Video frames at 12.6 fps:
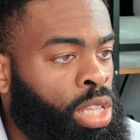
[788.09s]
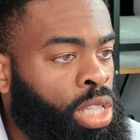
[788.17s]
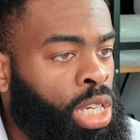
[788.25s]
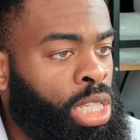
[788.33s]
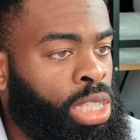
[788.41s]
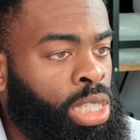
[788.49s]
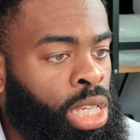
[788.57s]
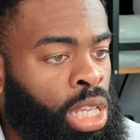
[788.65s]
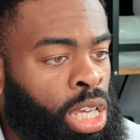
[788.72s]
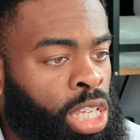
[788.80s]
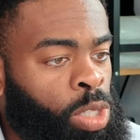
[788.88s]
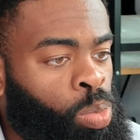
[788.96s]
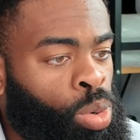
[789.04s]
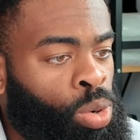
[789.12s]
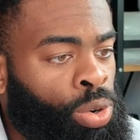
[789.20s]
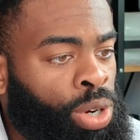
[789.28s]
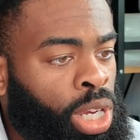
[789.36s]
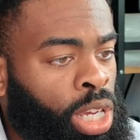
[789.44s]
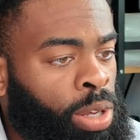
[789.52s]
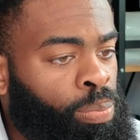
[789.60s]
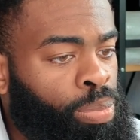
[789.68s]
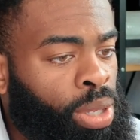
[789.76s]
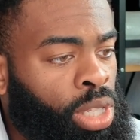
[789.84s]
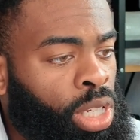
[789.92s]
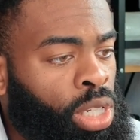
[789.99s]
The city is pouring
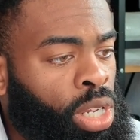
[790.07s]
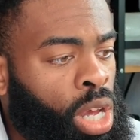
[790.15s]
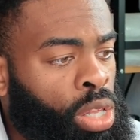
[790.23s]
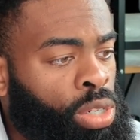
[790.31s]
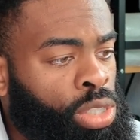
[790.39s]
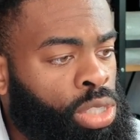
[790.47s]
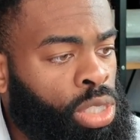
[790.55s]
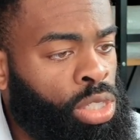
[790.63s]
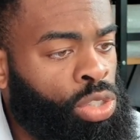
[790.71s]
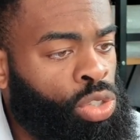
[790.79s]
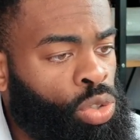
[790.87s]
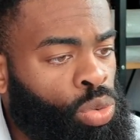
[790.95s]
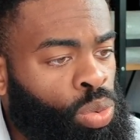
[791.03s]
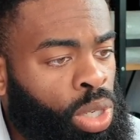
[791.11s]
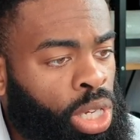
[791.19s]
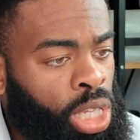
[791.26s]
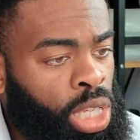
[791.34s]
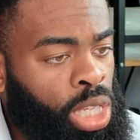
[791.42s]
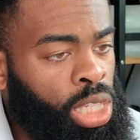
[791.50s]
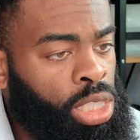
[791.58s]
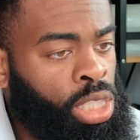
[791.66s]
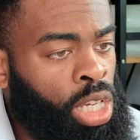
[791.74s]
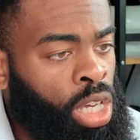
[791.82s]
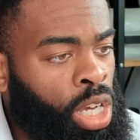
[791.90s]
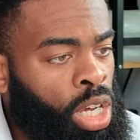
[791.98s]
$1 billion into what
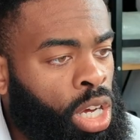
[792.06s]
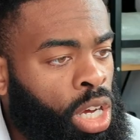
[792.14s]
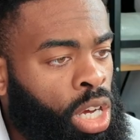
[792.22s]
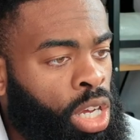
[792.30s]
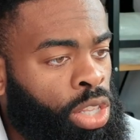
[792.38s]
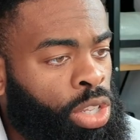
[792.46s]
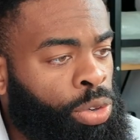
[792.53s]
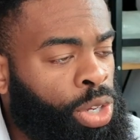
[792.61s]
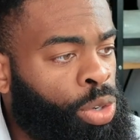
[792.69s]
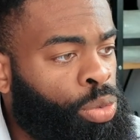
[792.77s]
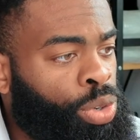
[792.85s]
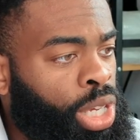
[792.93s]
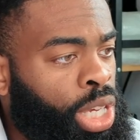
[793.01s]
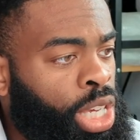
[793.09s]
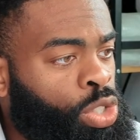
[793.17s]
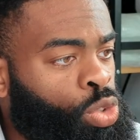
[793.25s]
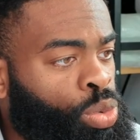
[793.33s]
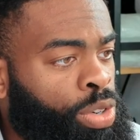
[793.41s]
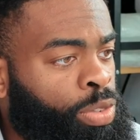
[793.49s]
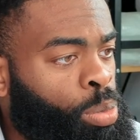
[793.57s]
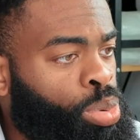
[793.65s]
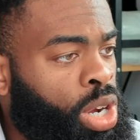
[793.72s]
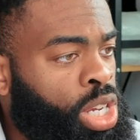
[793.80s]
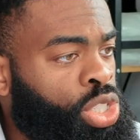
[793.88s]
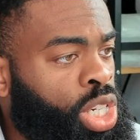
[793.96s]
is the East River
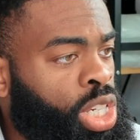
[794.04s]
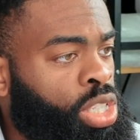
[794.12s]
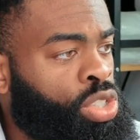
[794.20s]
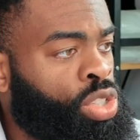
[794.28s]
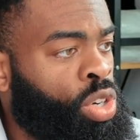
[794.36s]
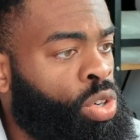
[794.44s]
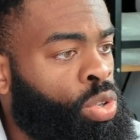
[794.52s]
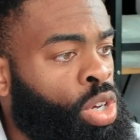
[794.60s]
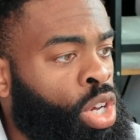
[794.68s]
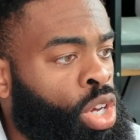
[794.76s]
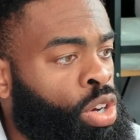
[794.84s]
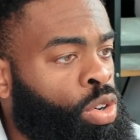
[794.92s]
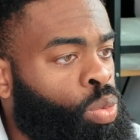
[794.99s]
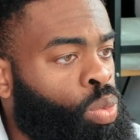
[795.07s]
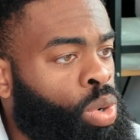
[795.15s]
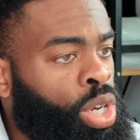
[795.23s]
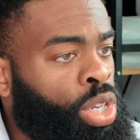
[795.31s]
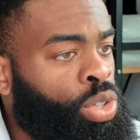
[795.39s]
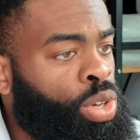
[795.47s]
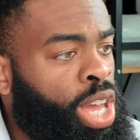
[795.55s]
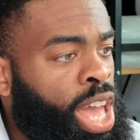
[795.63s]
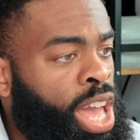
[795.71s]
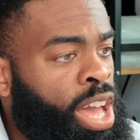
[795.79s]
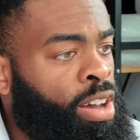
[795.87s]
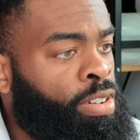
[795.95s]
project. So one, you
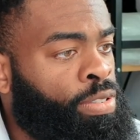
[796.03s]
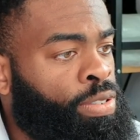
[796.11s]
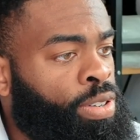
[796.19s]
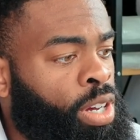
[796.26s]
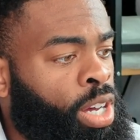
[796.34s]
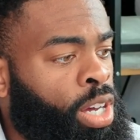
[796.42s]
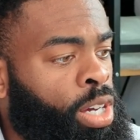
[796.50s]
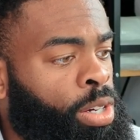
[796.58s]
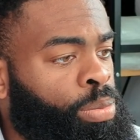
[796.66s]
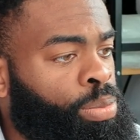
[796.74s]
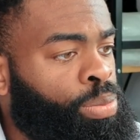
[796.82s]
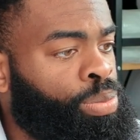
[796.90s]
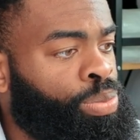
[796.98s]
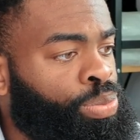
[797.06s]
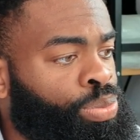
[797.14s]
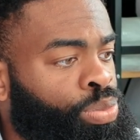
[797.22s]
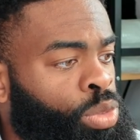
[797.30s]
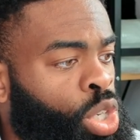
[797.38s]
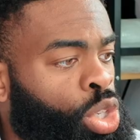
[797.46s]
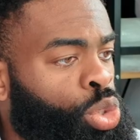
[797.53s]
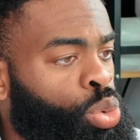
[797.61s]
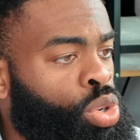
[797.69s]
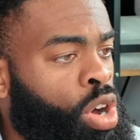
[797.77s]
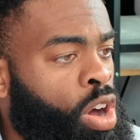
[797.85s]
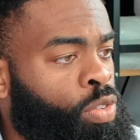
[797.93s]
have a
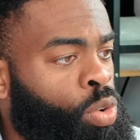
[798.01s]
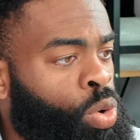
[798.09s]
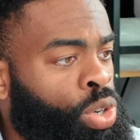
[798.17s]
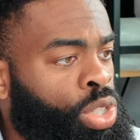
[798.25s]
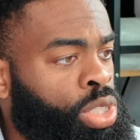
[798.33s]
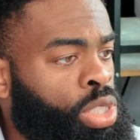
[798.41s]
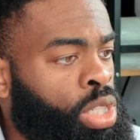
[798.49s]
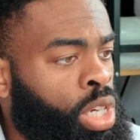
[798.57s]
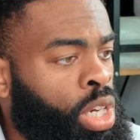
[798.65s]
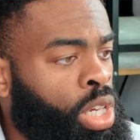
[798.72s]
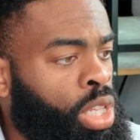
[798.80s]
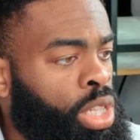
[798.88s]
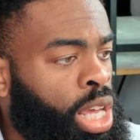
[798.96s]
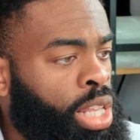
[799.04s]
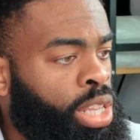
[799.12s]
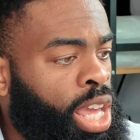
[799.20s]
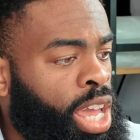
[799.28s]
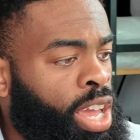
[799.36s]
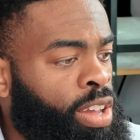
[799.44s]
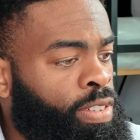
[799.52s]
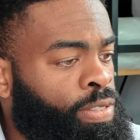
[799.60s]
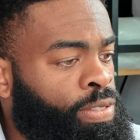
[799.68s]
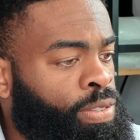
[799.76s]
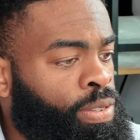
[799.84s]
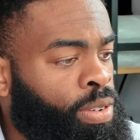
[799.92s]
new golf course that
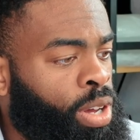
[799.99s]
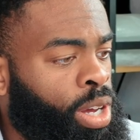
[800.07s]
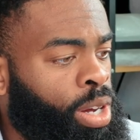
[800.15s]
they've